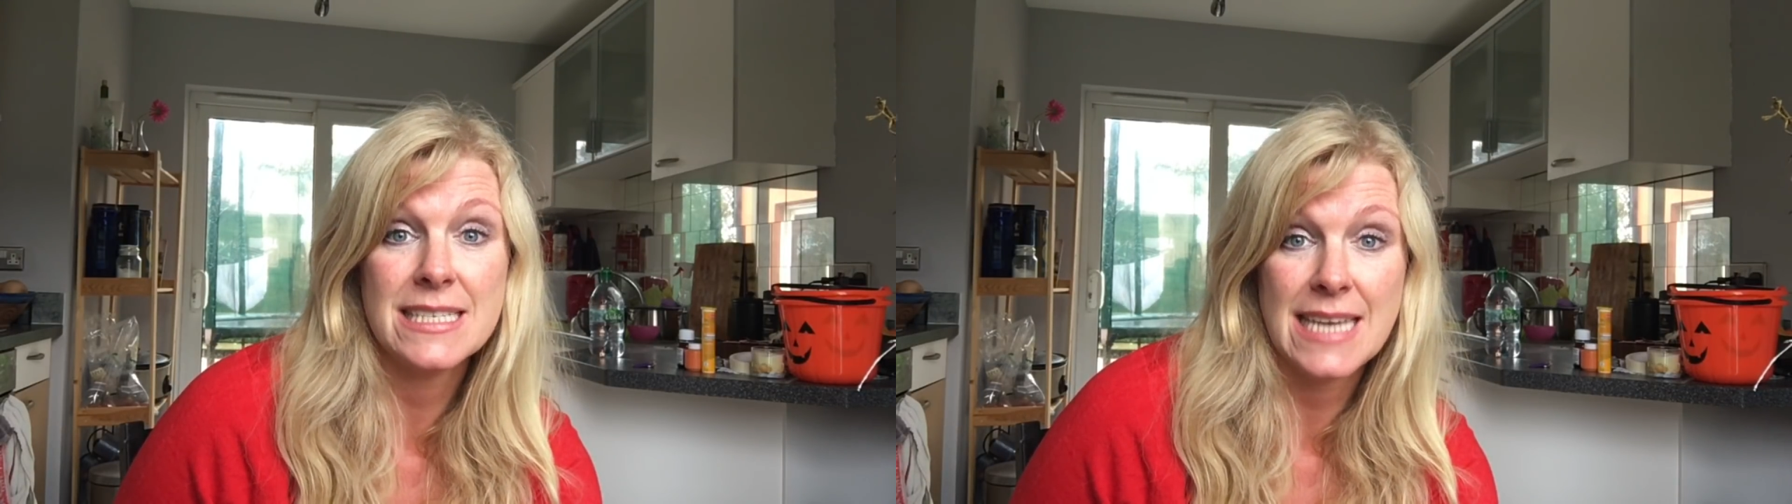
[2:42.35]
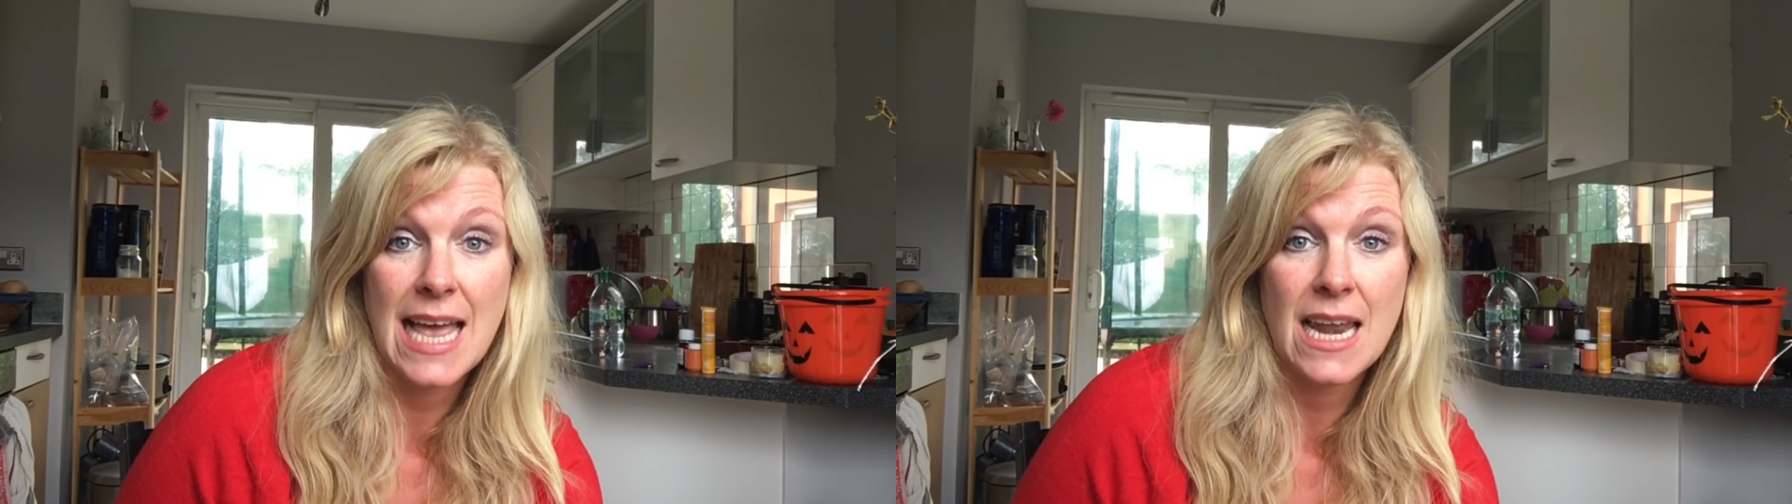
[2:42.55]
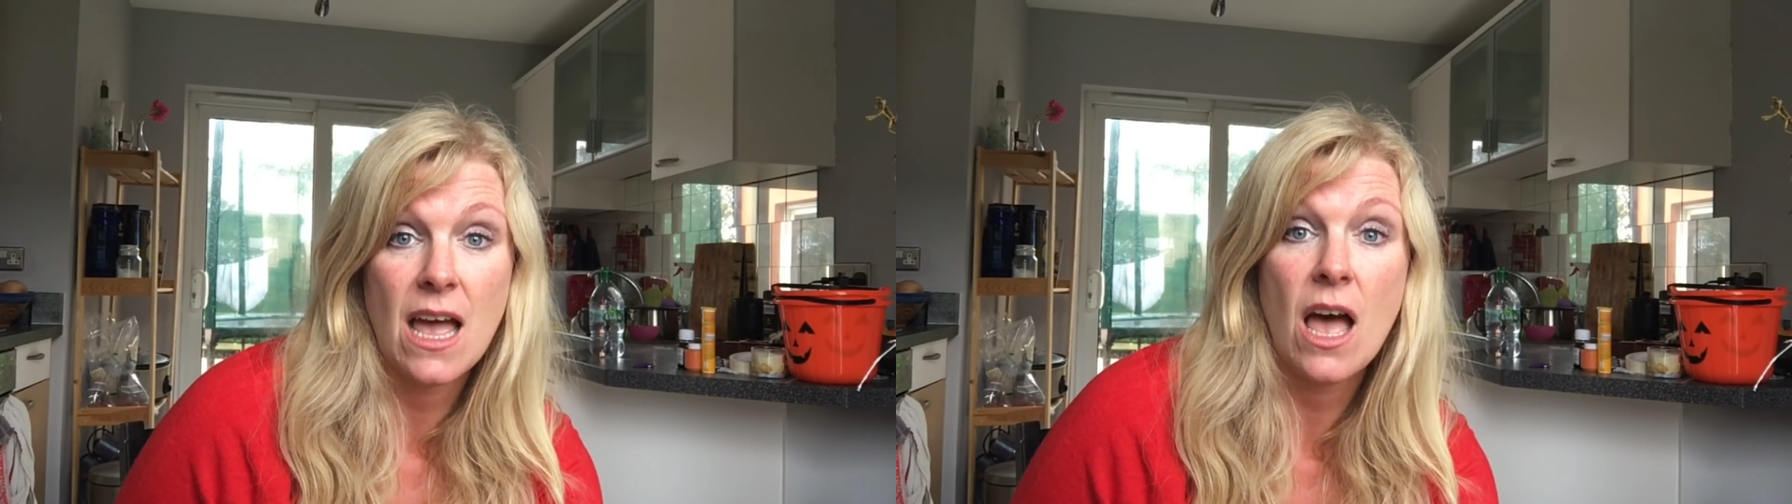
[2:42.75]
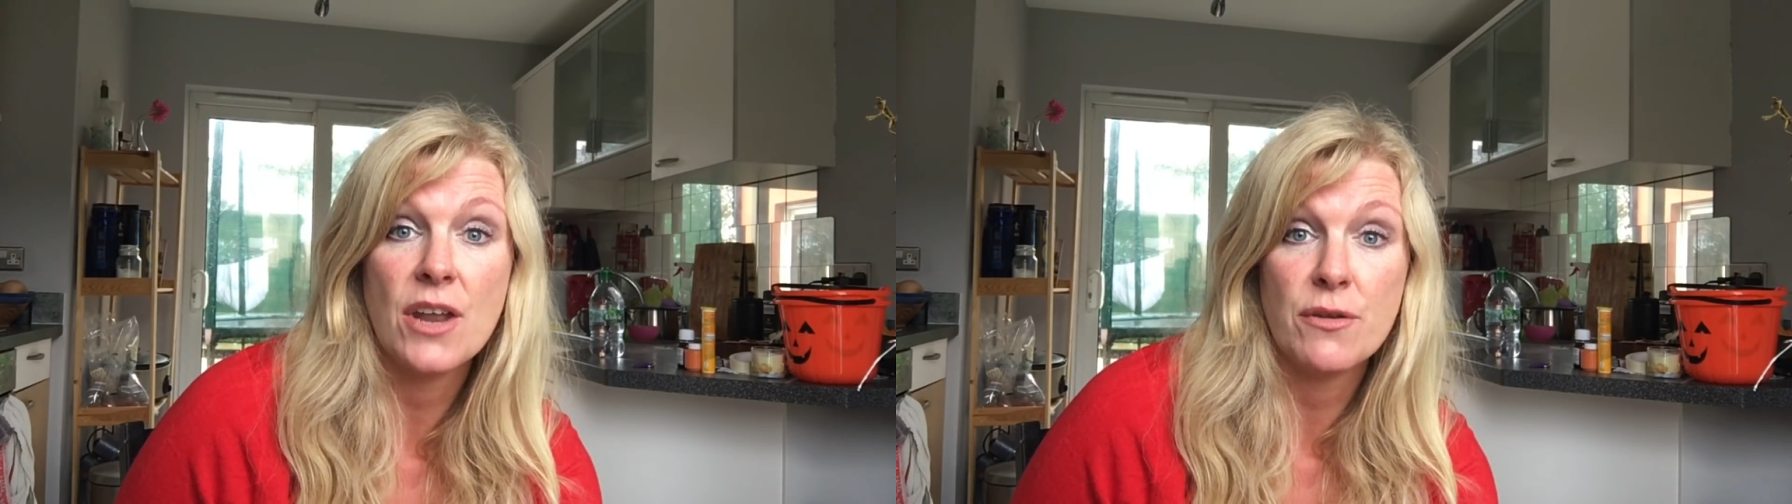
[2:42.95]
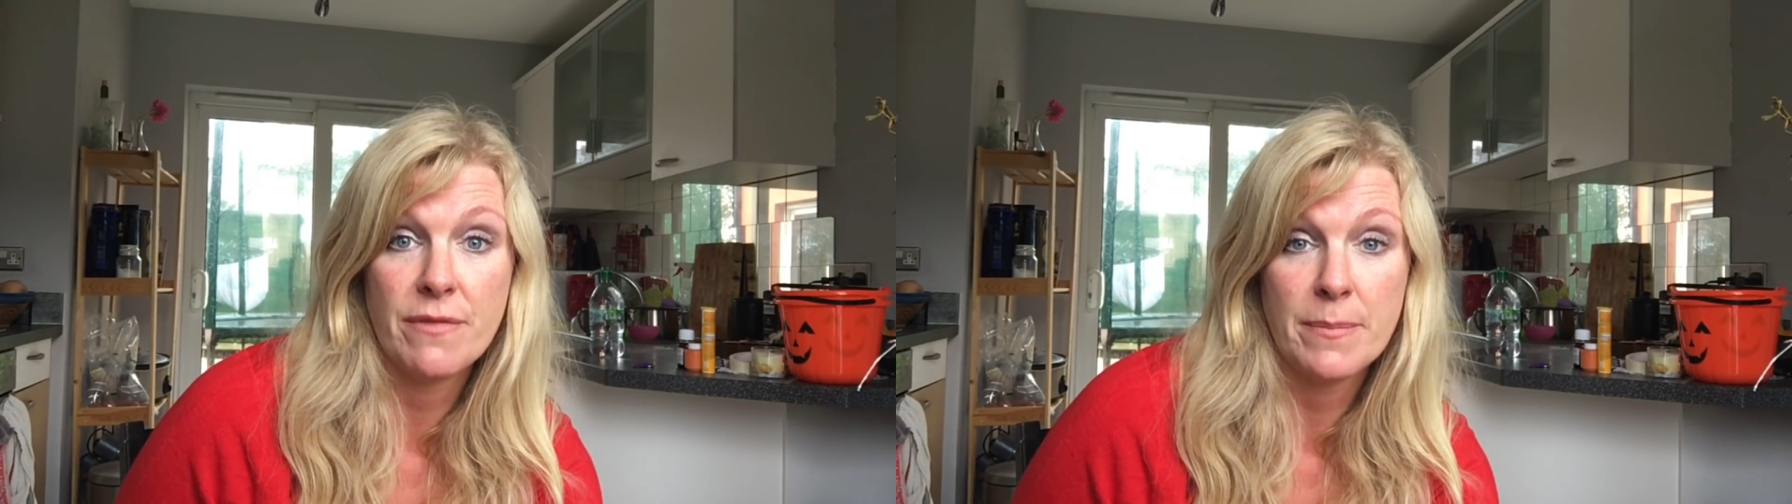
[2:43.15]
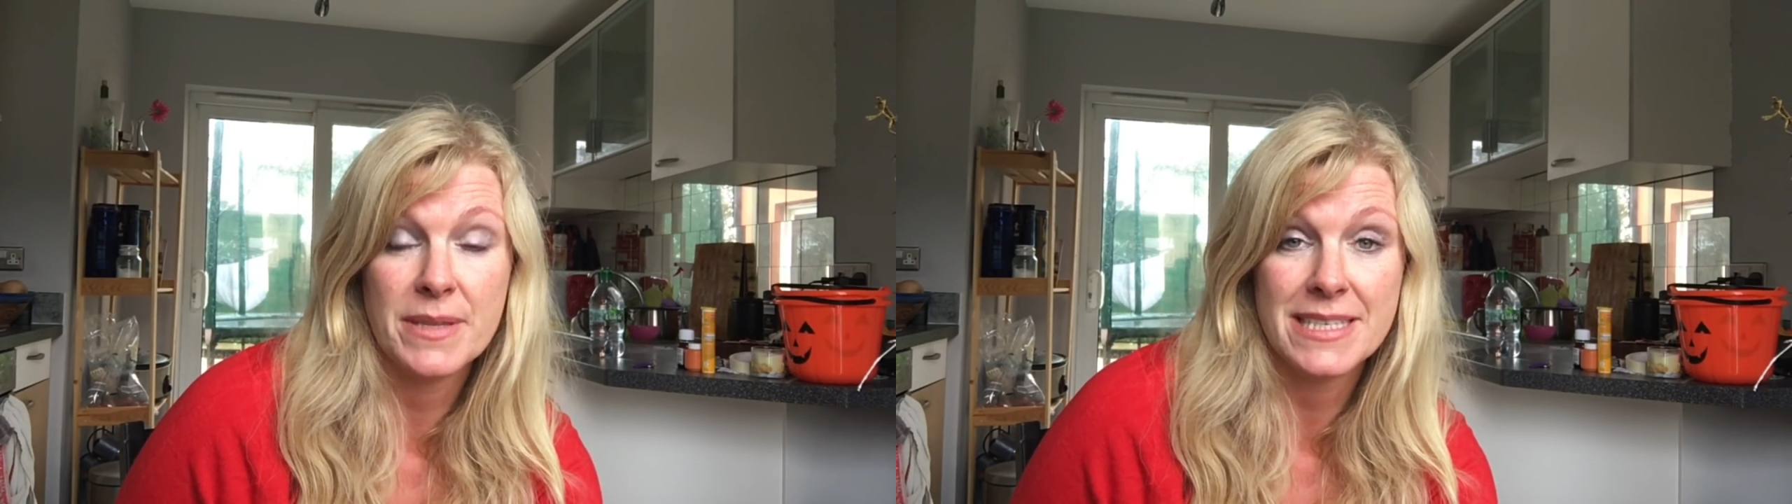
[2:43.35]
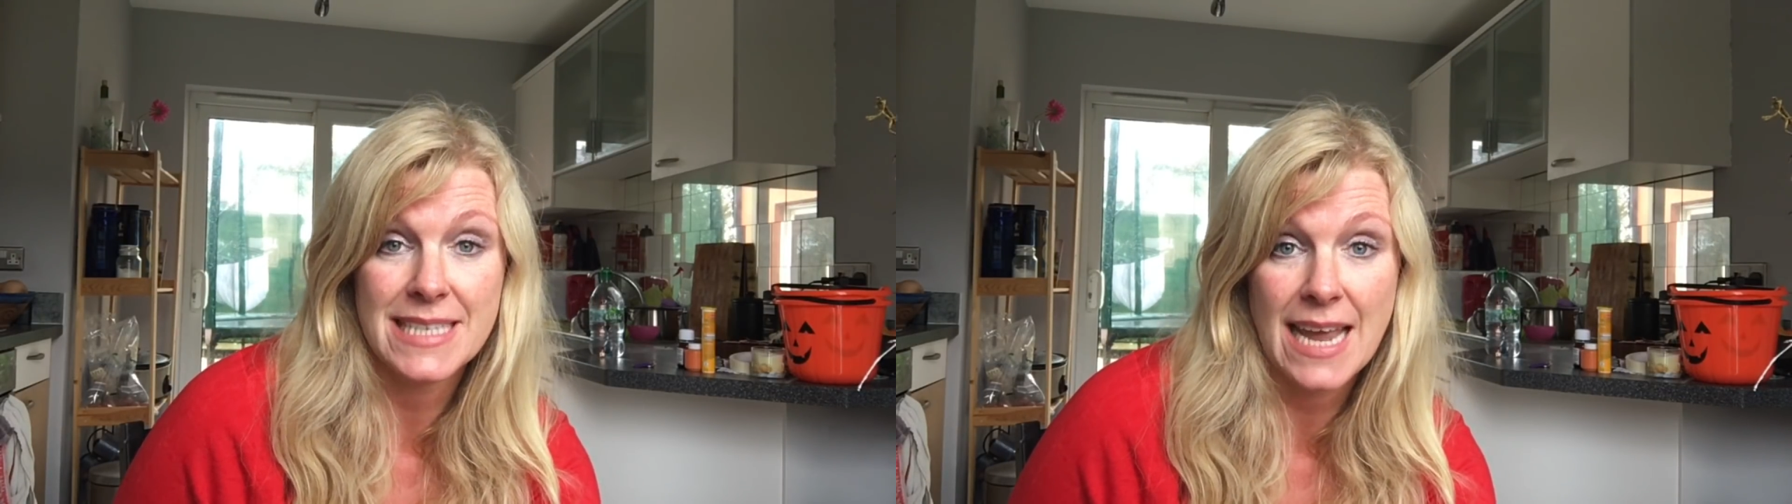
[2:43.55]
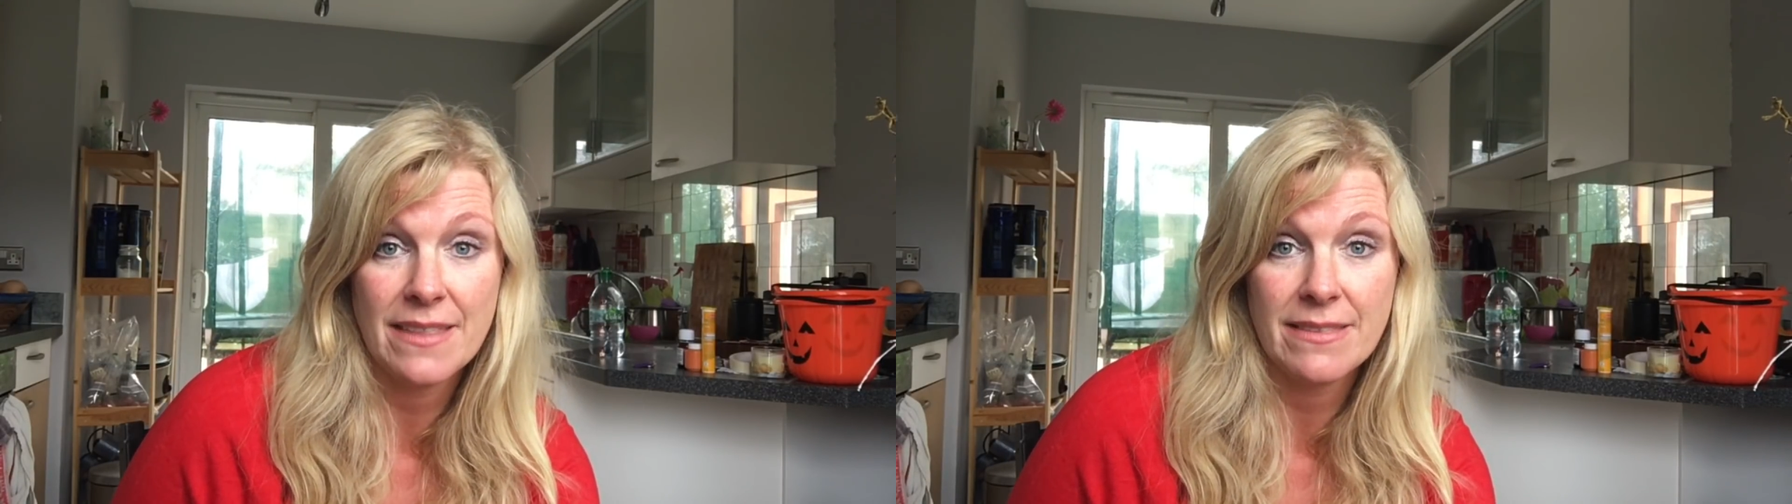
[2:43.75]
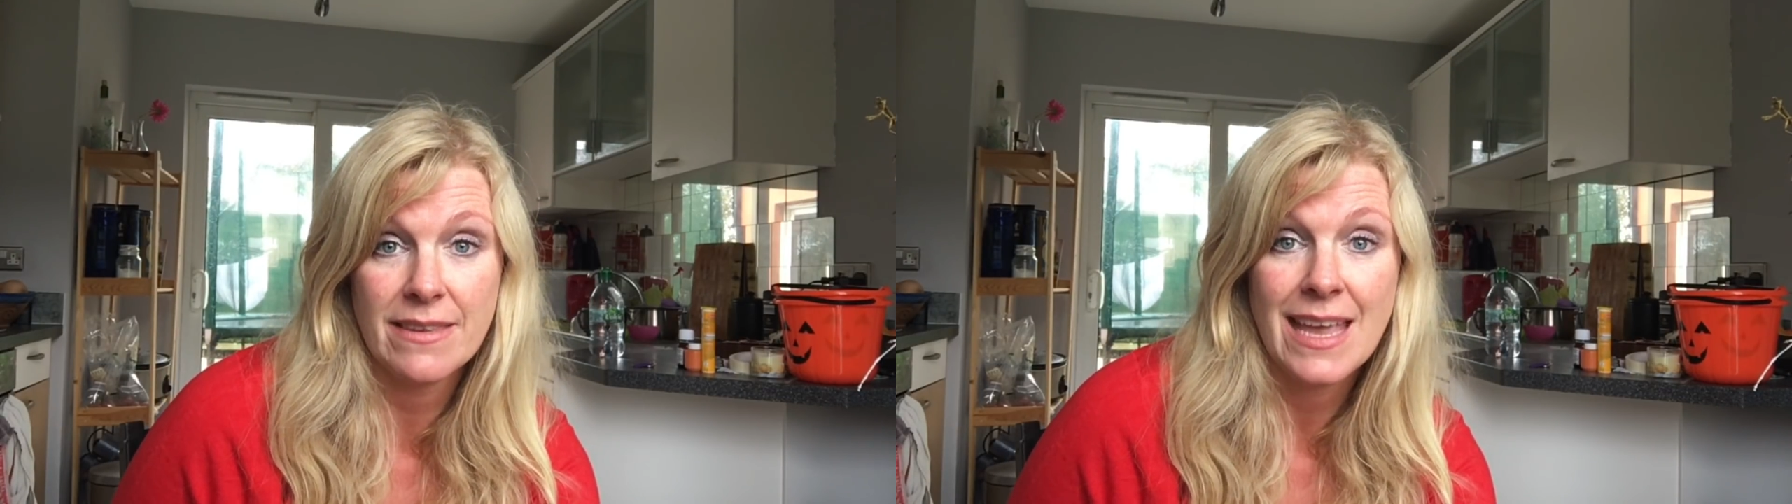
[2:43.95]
Tallaght on November the 10th,